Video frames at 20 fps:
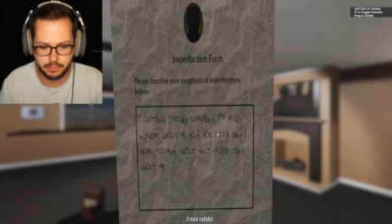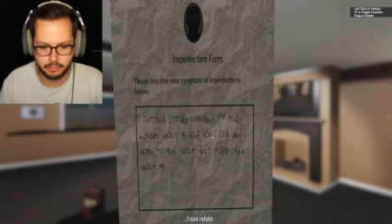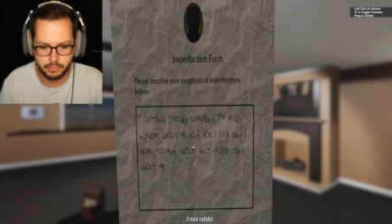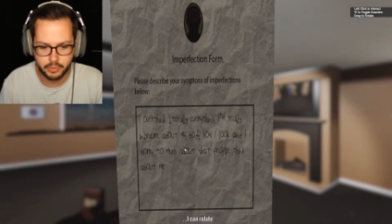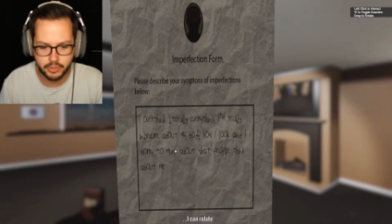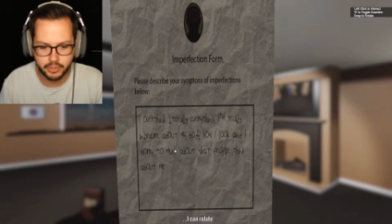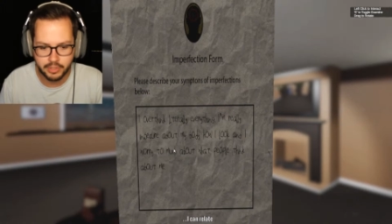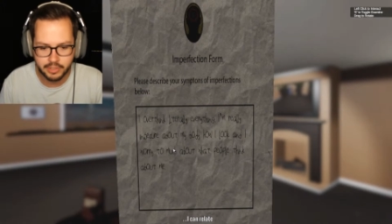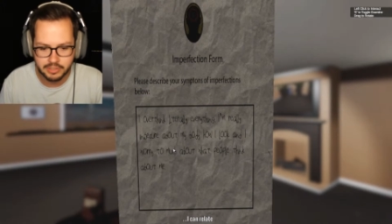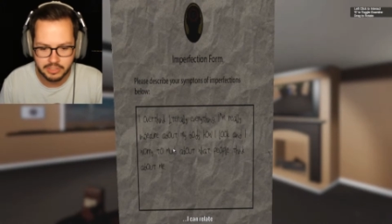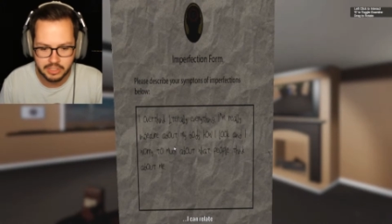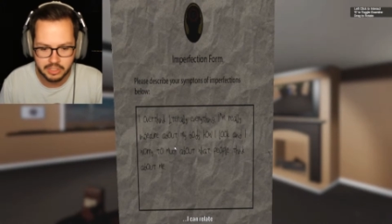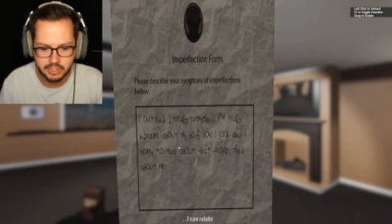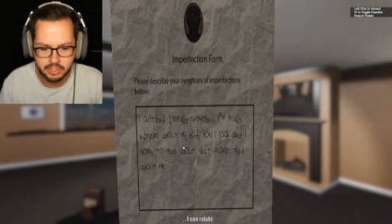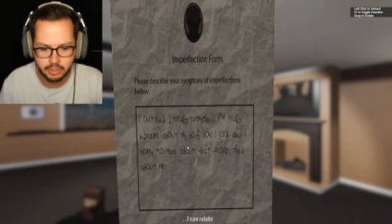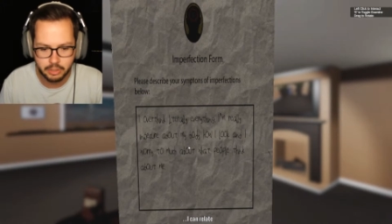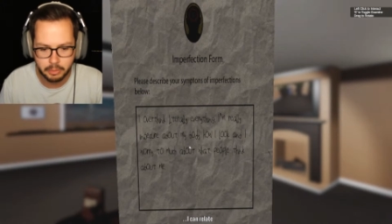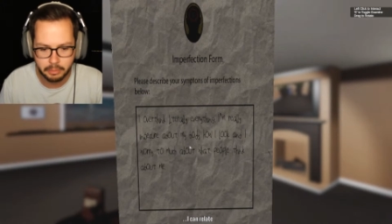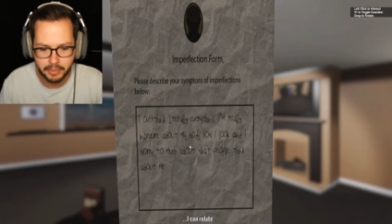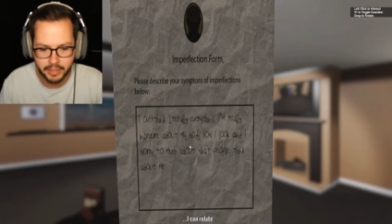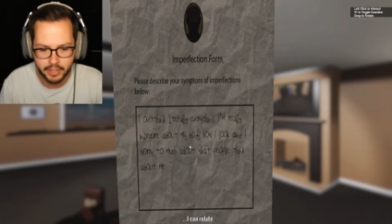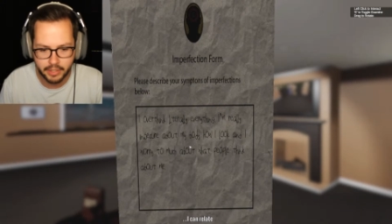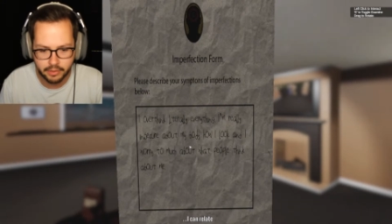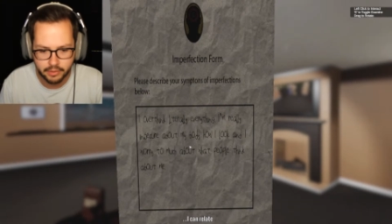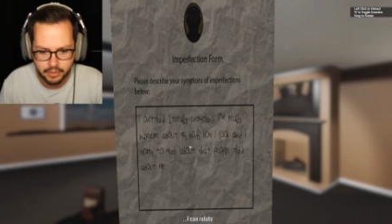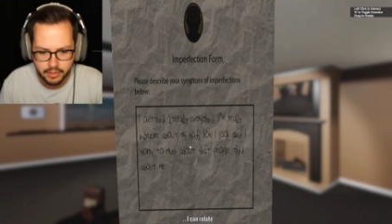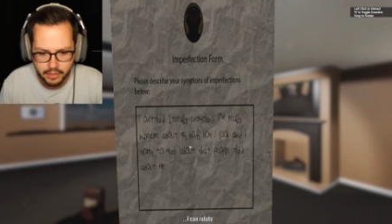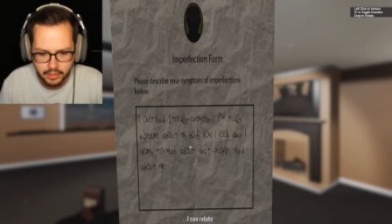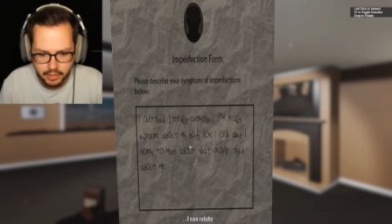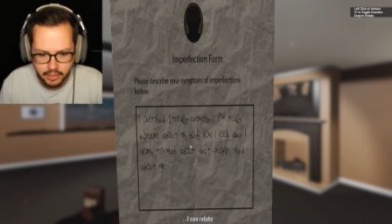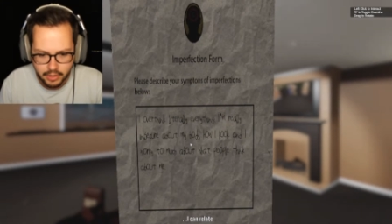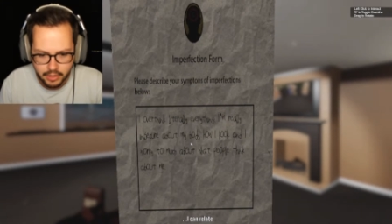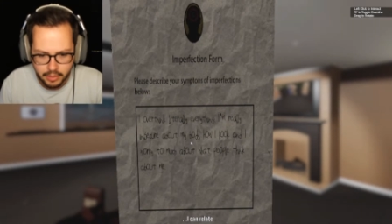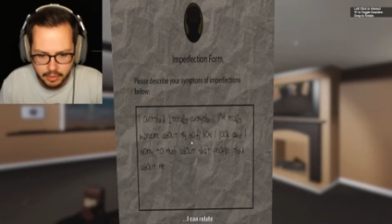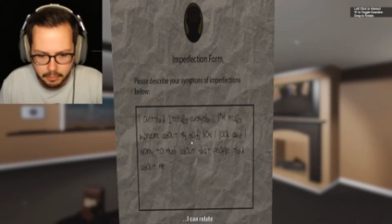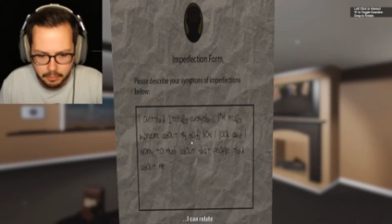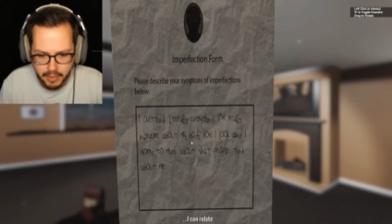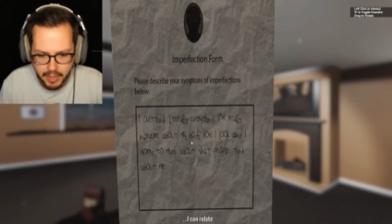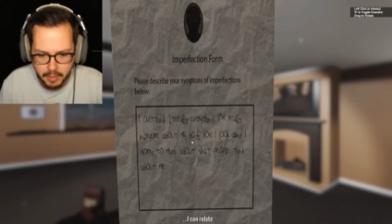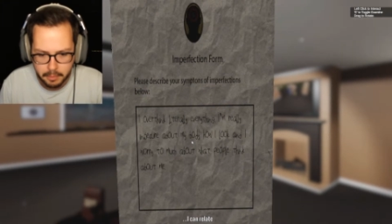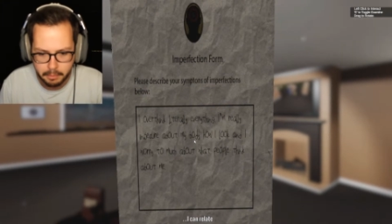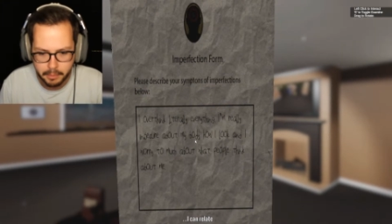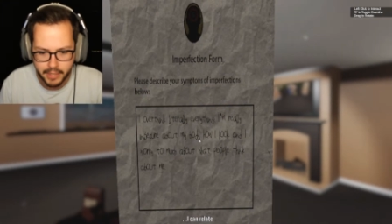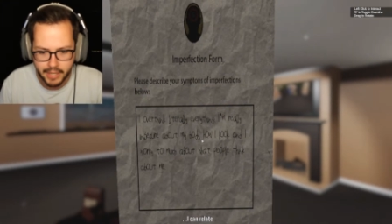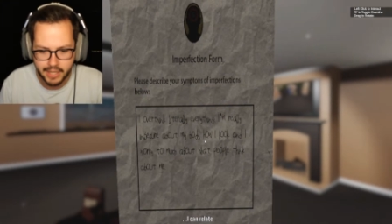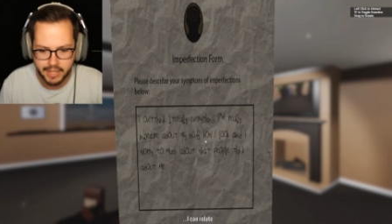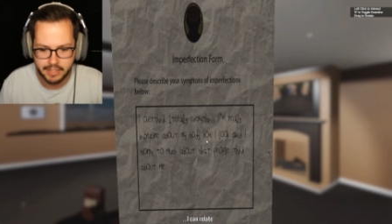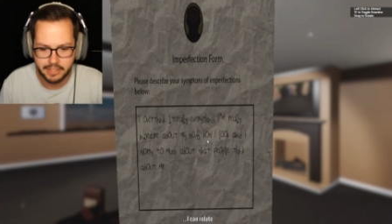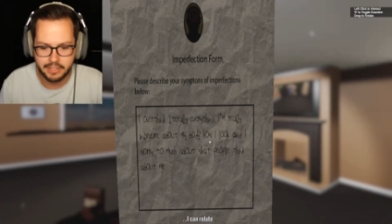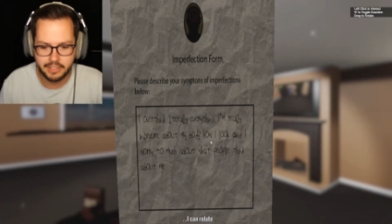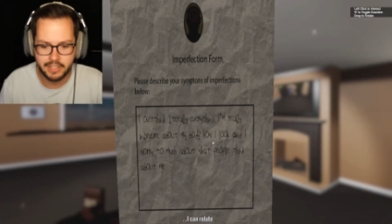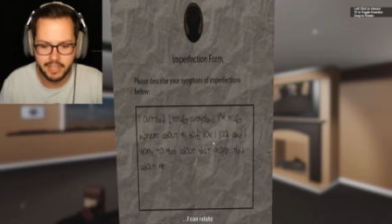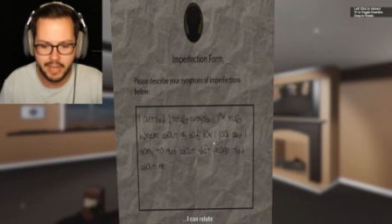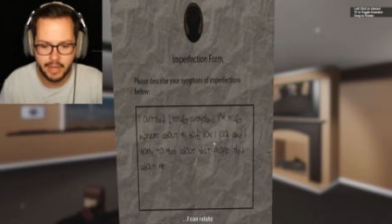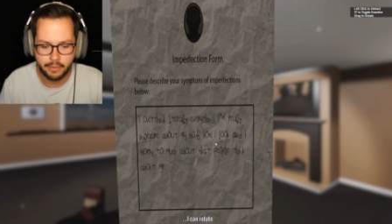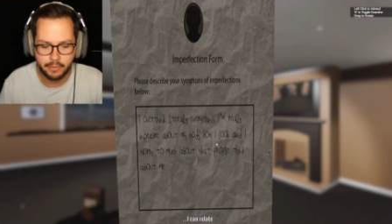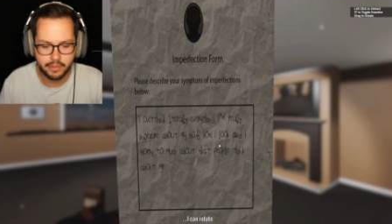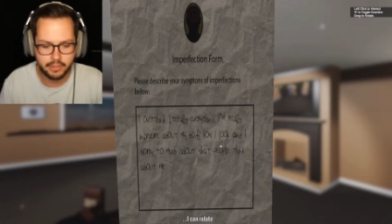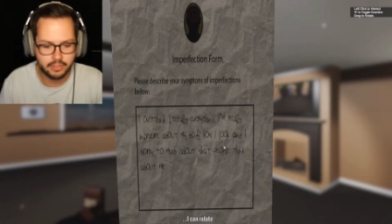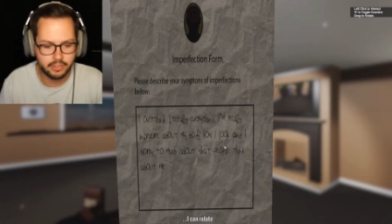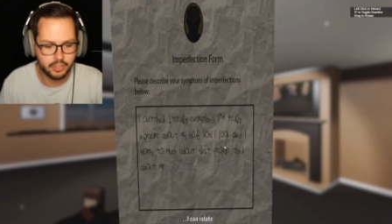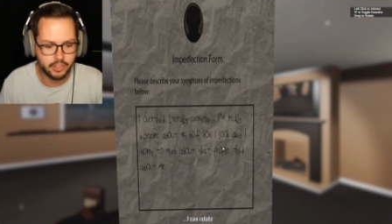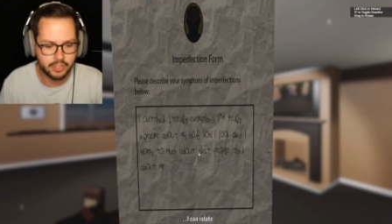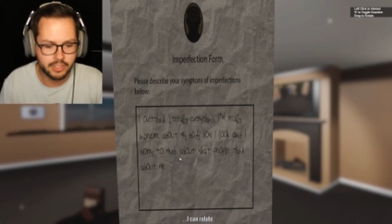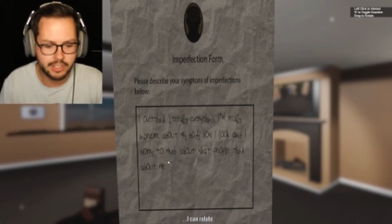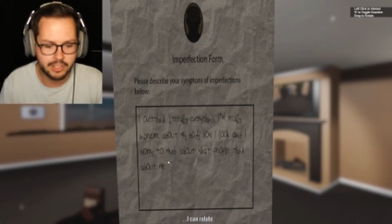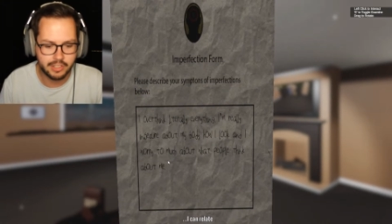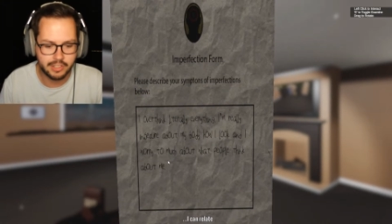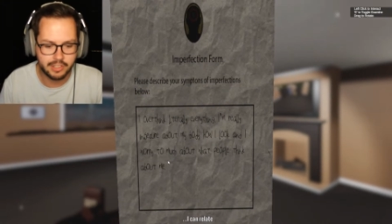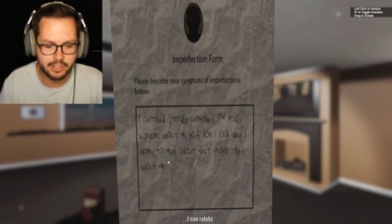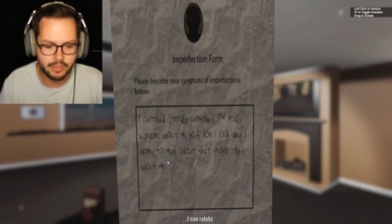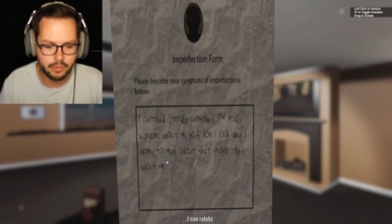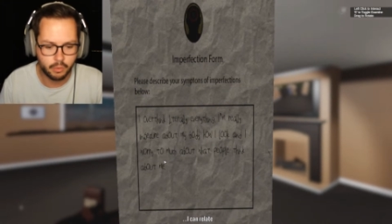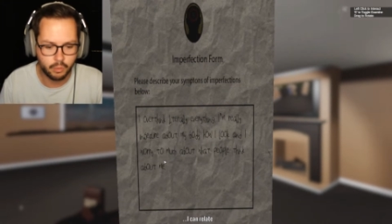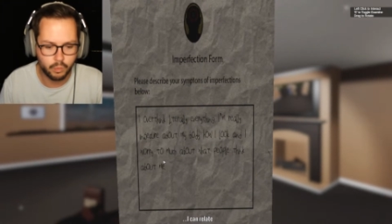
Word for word: I'm really insecure about my body, how I look, and